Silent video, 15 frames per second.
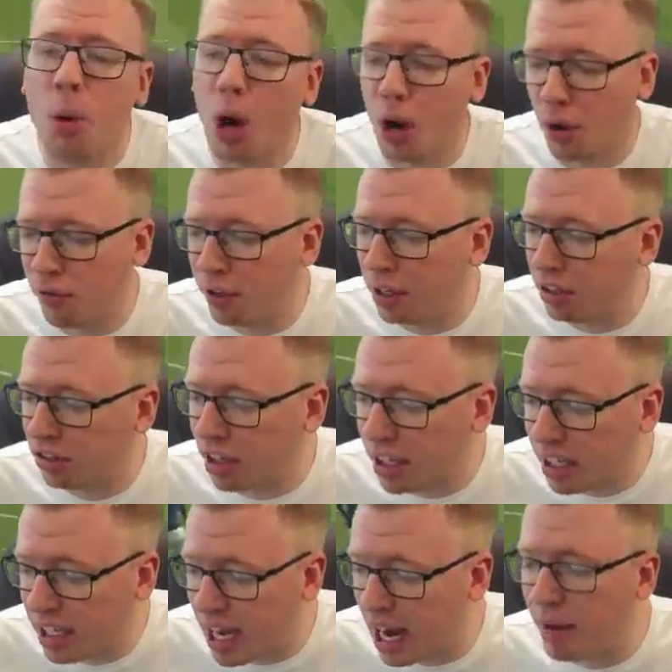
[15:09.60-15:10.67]
work for you, that's
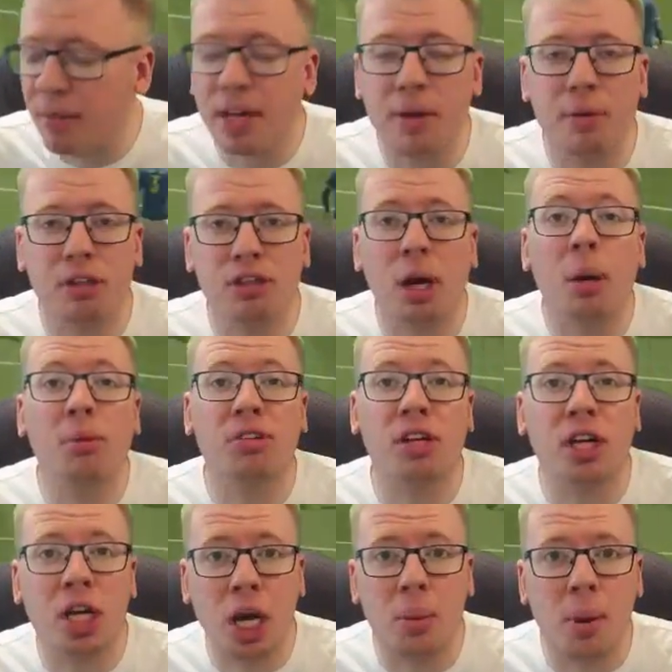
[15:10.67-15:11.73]
going to carry you at times,
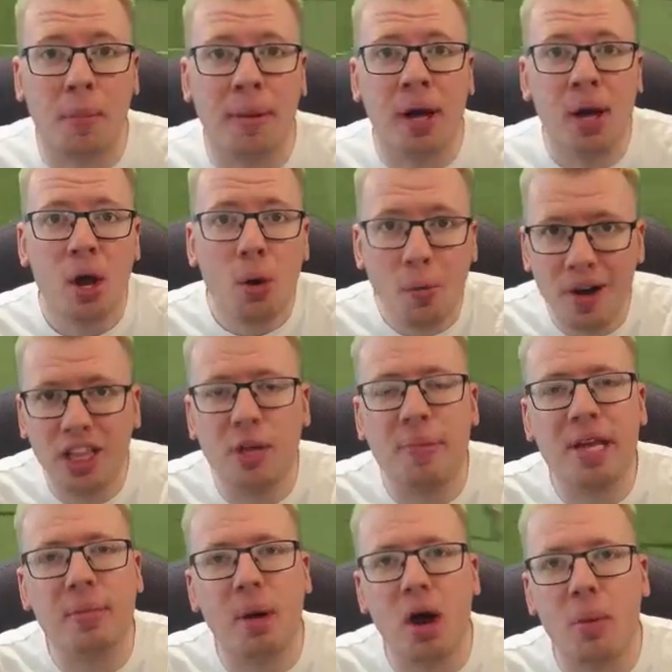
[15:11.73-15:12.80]
going to come up with the
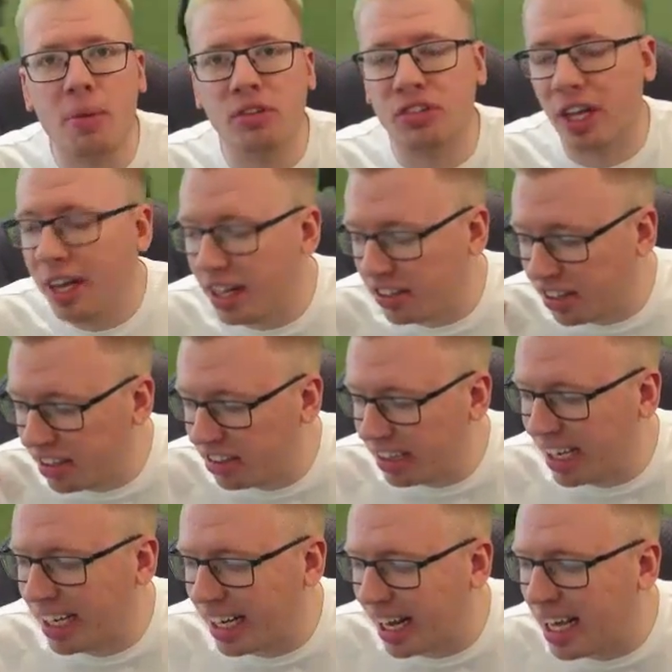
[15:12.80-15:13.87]
big moments, and that's
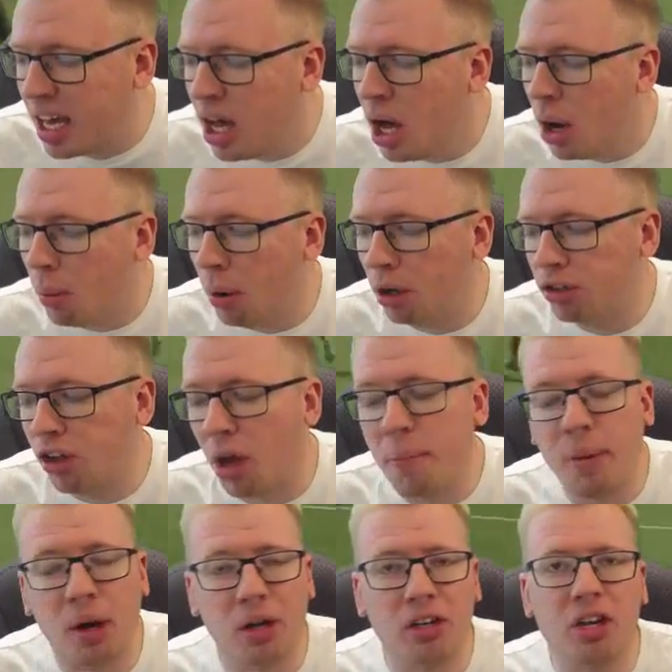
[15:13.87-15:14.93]
exactly what
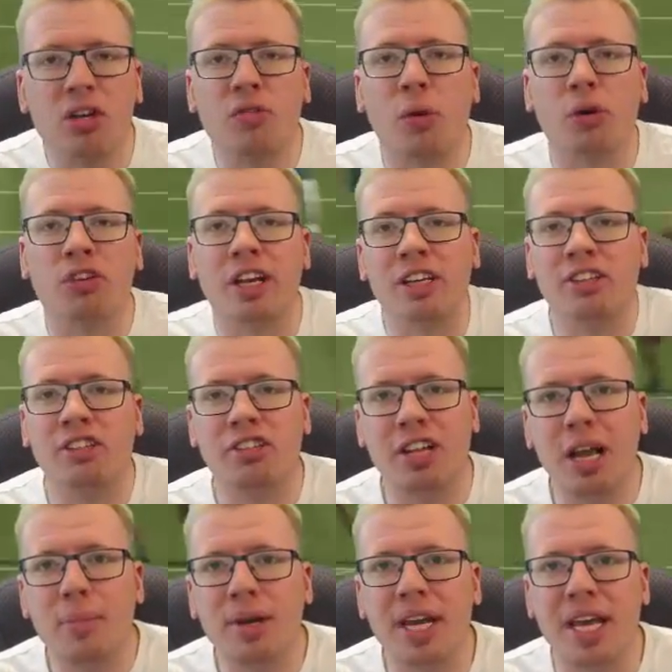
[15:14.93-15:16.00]
Dybala did for us here,
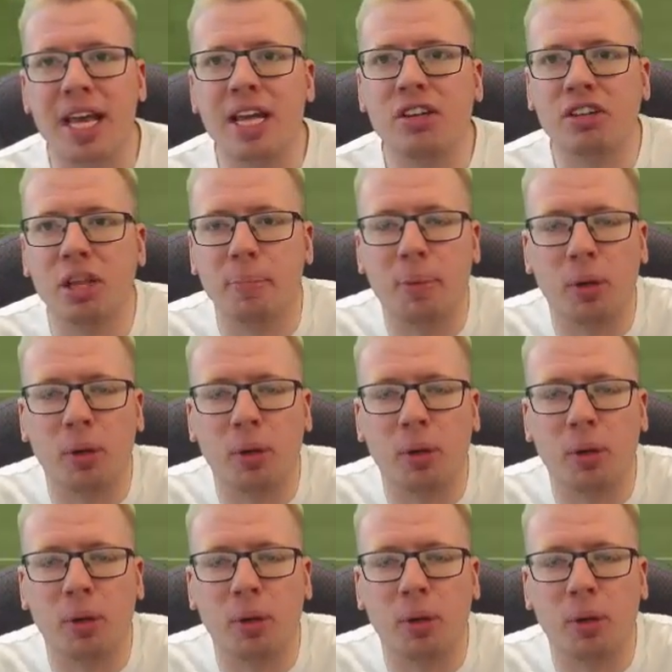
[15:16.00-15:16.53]
slamming it into the